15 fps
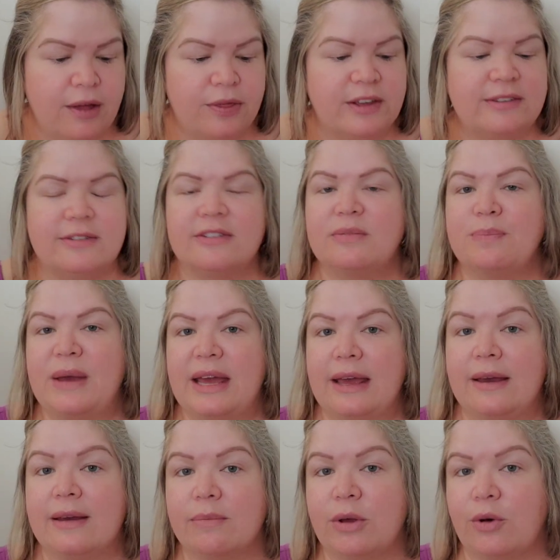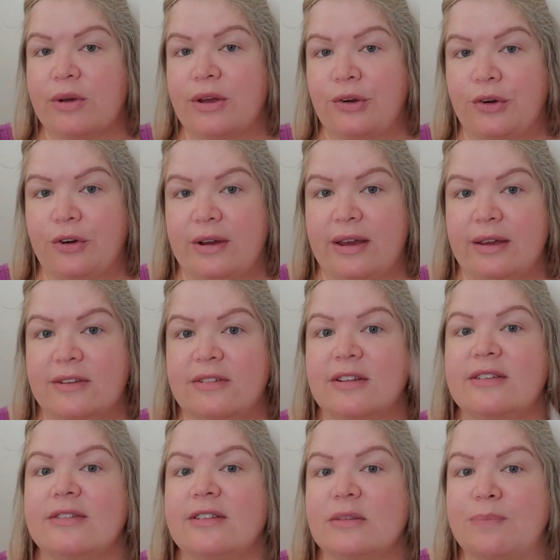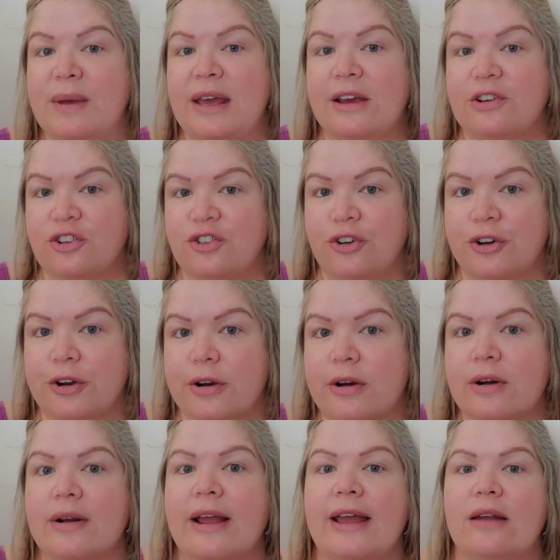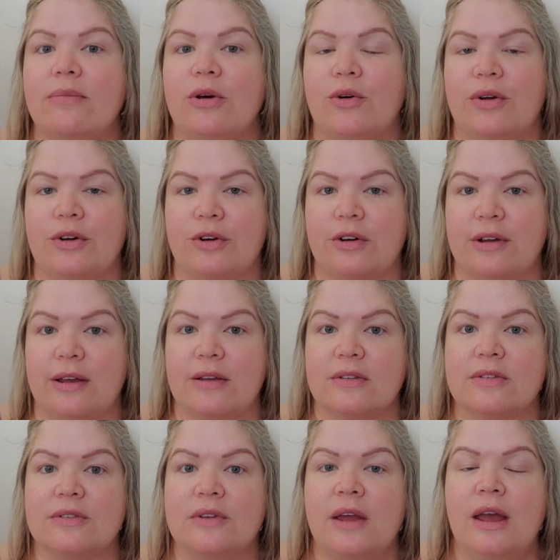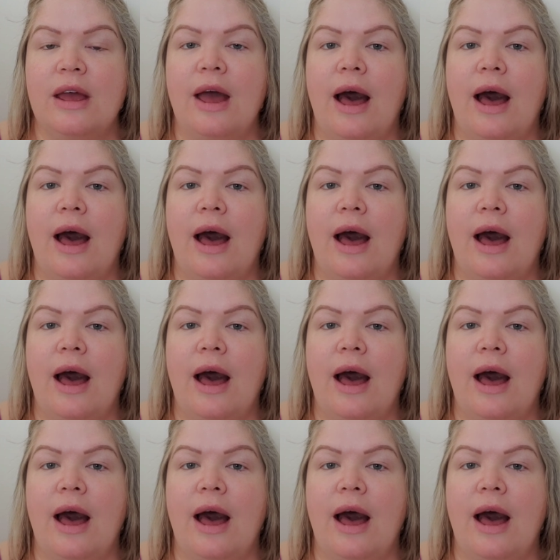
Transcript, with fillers: this is pink milk and cookies this is pink sugar and milk and cookies